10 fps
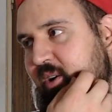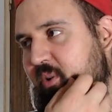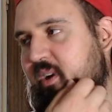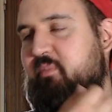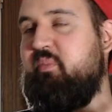
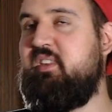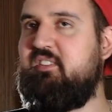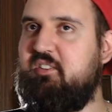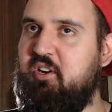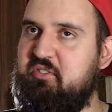well,
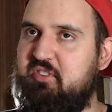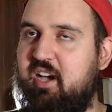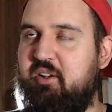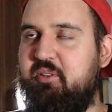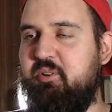pissed off,
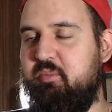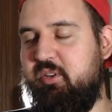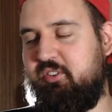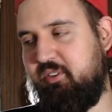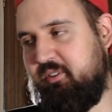I don't know,
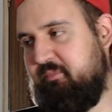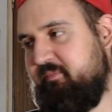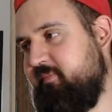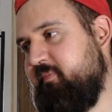but uh,